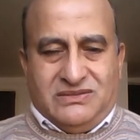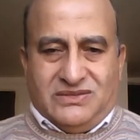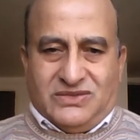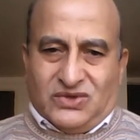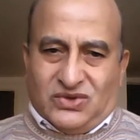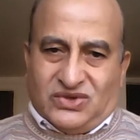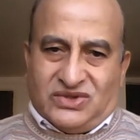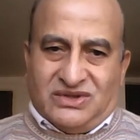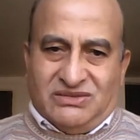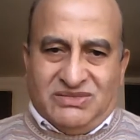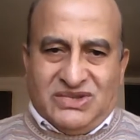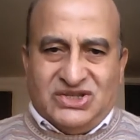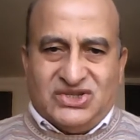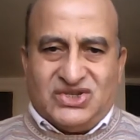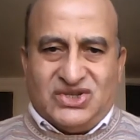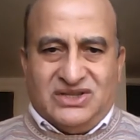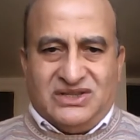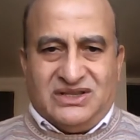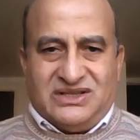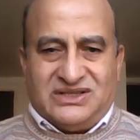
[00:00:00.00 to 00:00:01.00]
Not to
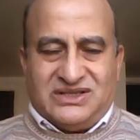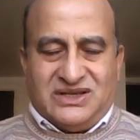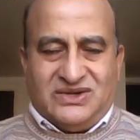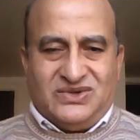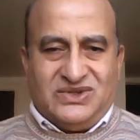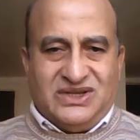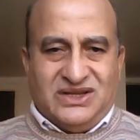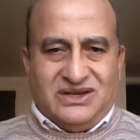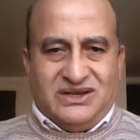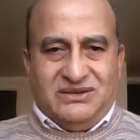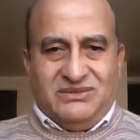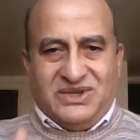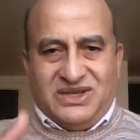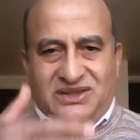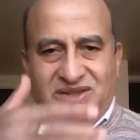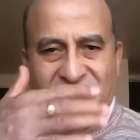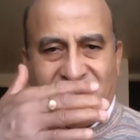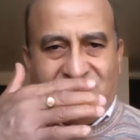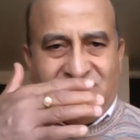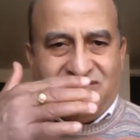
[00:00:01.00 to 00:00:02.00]
mention that Saudi Arabia,
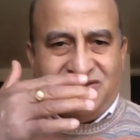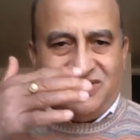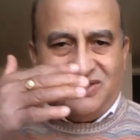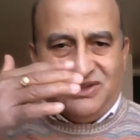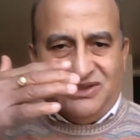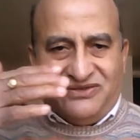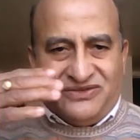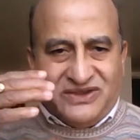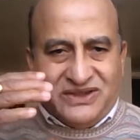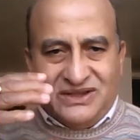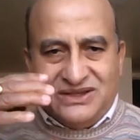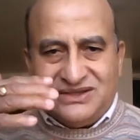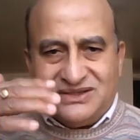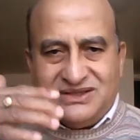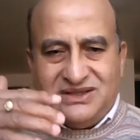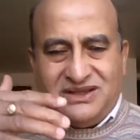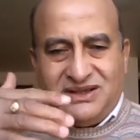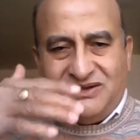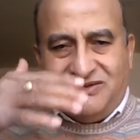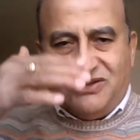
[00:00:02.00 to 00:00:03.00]
they cover the face,
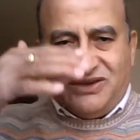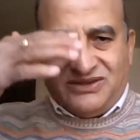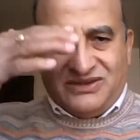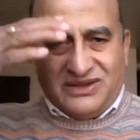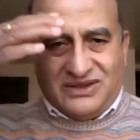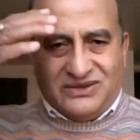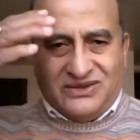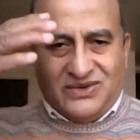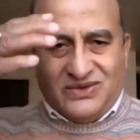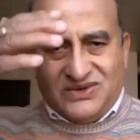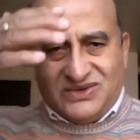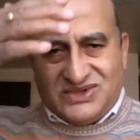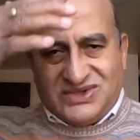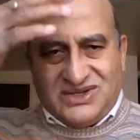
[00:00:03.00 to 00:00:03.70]
they cover the nose,